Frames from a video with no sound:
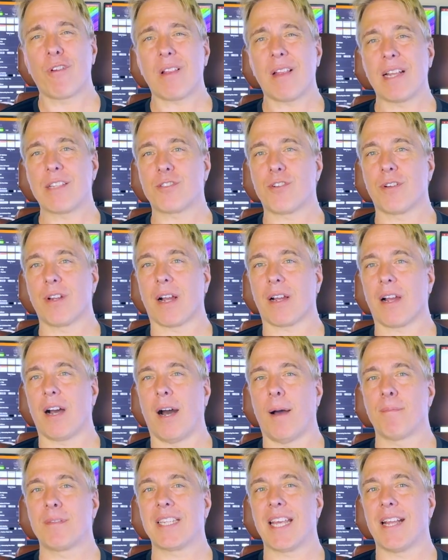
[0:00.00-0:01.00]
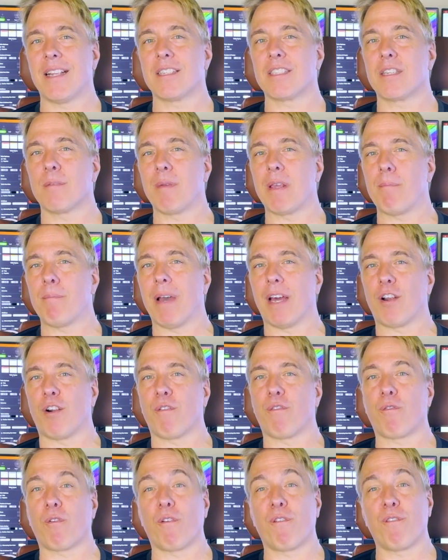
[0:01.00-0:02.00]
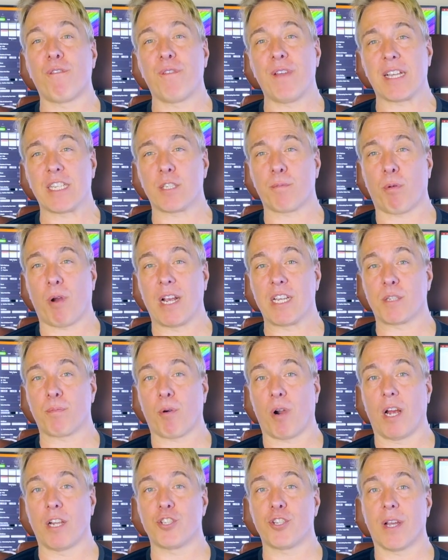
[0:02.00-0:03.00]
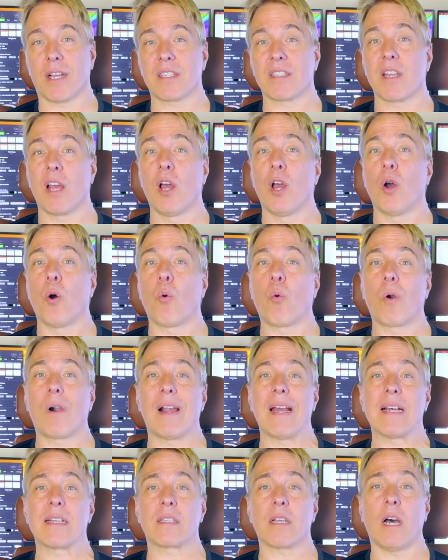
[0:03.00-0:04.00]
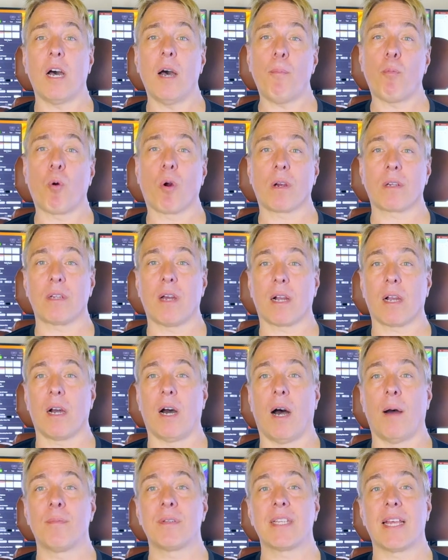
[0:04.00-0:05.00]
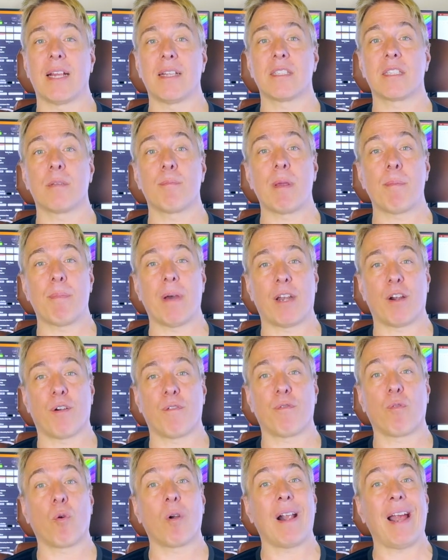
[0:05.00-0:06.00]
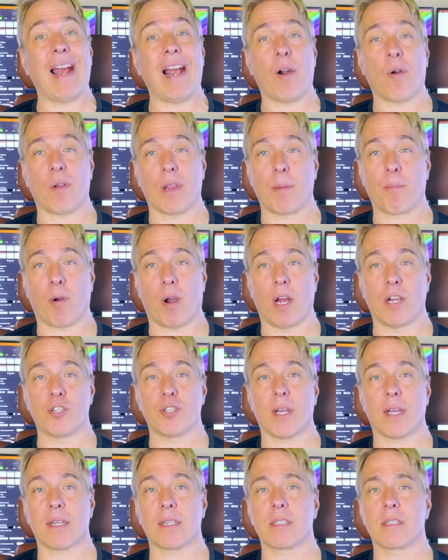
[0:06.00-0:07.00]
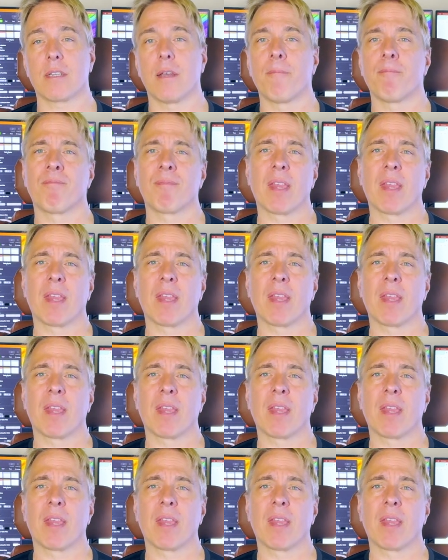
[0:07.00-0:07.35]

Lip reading: Freelancer.com tends to be better for fixed price projects, whereas upwork.com tends to be better for hourly projects.